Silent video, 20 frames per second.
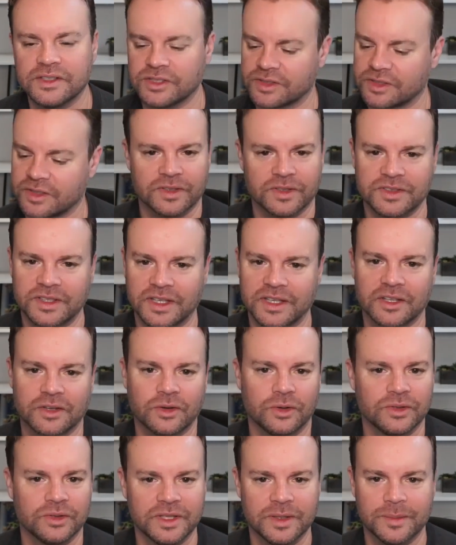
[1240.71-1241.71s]
Just sending
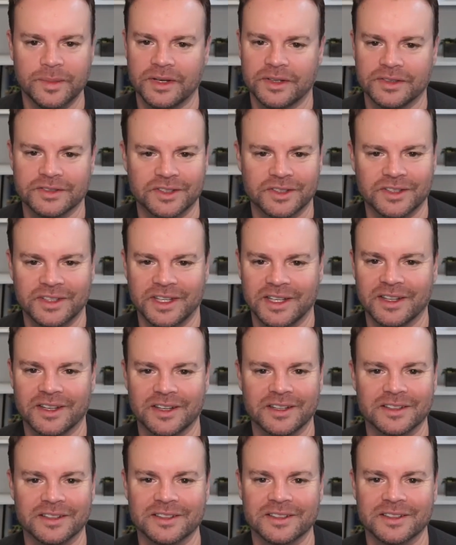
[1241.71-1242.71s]
cold emails all day
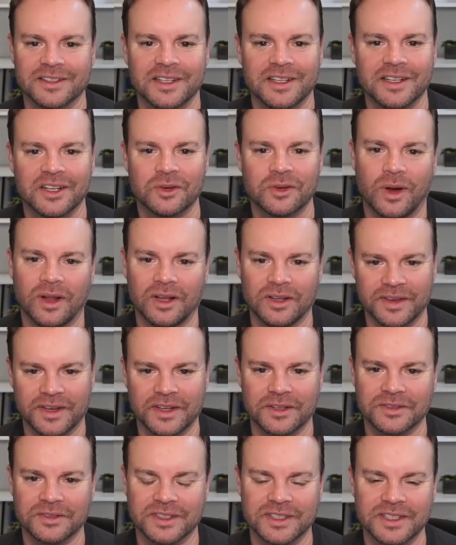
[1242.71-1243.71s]
long,
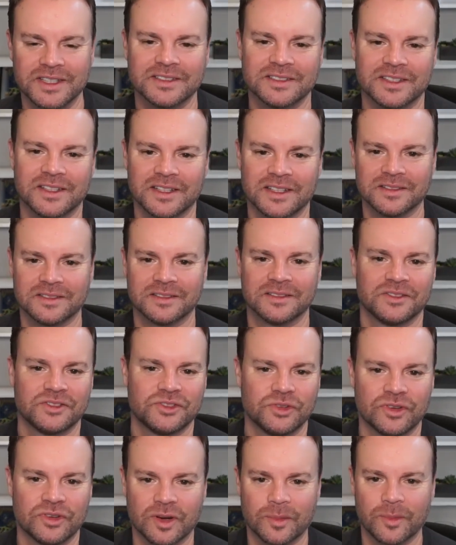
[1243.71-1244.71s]
qualifying those leads, and then
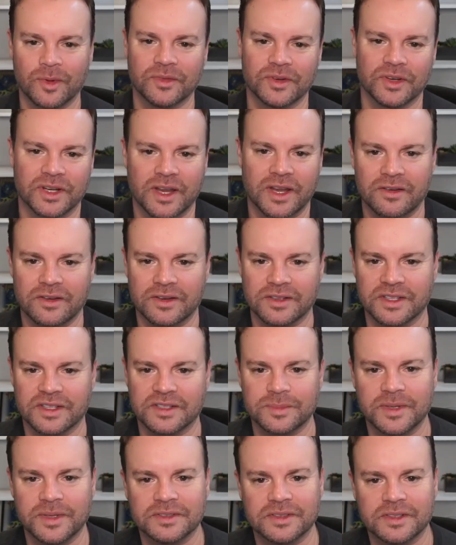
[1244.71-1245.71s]
shooting them over to account
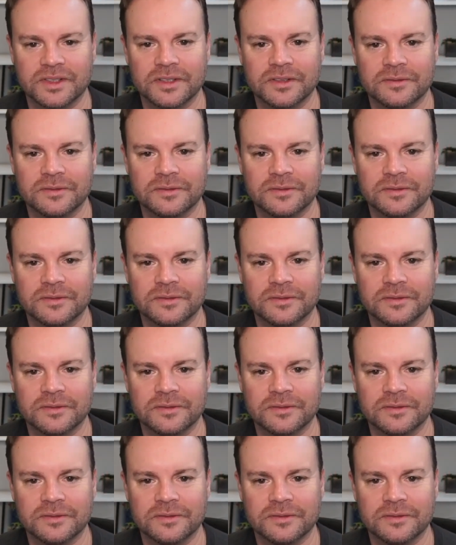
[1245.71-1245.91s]
execs, basically.